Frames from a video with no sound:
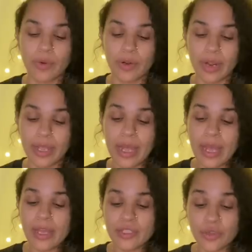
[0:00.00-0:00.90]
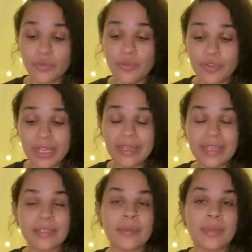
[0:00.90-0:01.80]
all right? So if you feel like
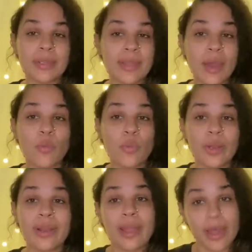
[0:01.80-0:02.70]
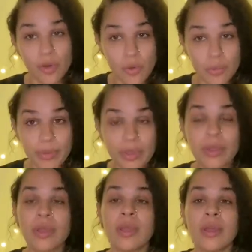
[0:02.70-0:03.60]
that's something that would help,
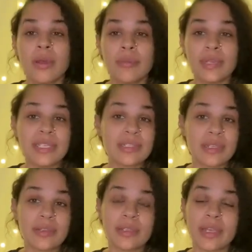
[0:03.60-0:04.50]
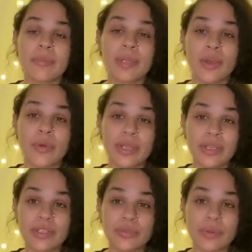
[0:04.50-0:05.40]
please click the link below in the
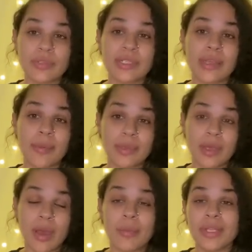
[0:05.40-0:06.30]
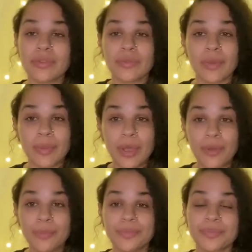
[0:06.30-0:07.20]
description, top of the comments for
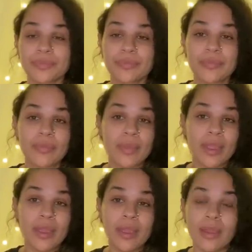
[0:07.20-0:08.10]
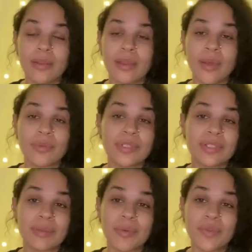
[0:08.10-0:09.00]
Vimeo. And I will see
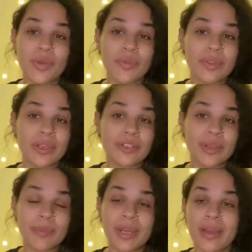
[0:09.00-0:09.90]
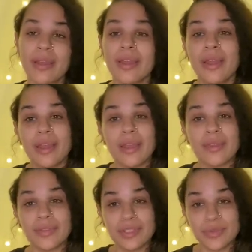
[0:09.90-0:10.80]
some of you over there, Gemini.
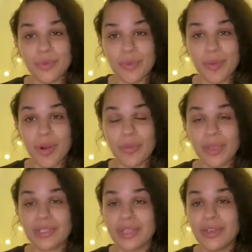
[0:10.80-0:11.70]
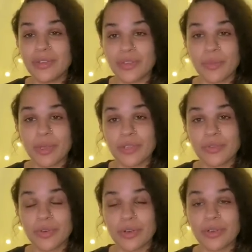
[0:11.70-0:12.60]
If this is where we part ways, thank you so much
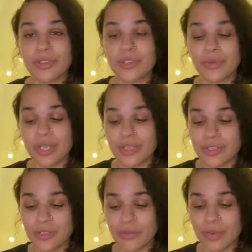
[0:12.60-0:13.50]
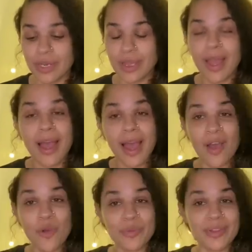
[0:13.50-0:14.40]
for tuning into your reading. I
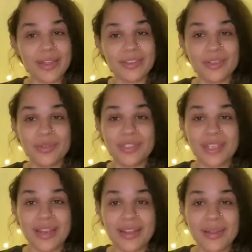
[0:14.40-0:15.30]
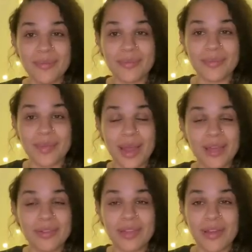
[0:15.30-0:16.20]
hope you like the new setup. I
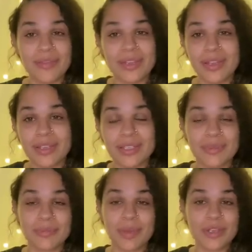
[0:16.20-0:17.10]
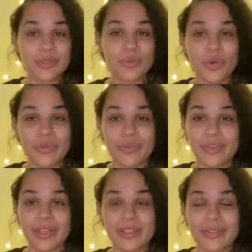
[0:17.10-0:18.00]
love it. It's much more
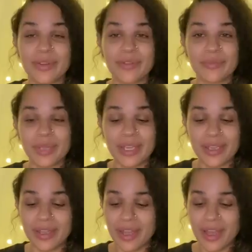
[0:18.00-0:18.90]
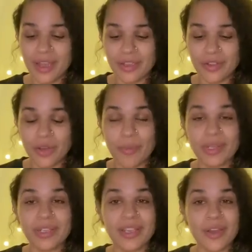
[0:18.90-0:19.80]
reflective of me. You know, I'm a
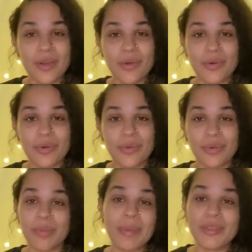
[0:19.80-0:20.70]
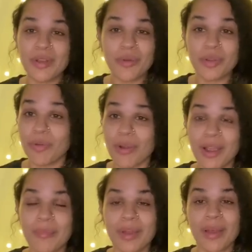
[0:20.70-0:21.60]
Leo. Well, maybe you don't know,
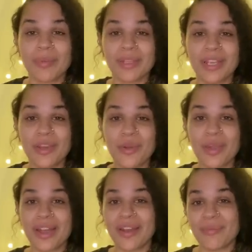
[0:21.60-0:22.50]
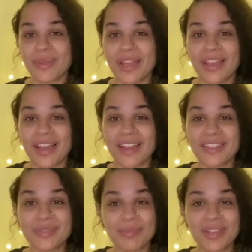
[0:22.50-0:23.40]
right? But I'm a Leo and I'm like, I got
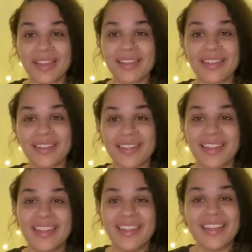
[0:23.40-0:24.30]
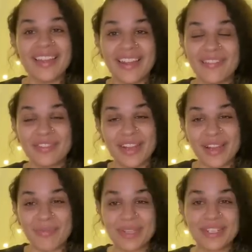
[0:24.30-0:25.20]
this plant and I feel like
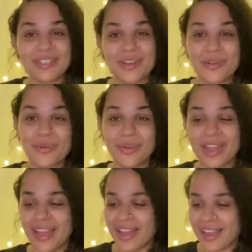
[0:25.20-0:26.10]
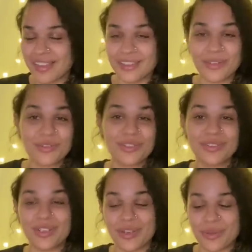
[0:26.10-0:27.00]
I'm in the jungle. I got the little,
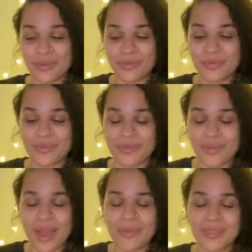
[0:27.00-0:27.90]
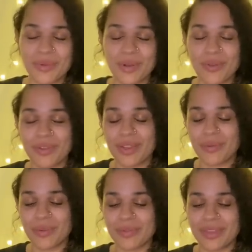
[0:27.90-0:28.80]
you know, vibes going over there
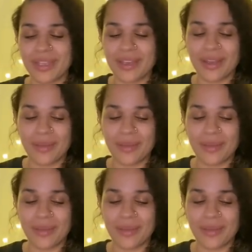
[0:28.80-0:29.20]
with the,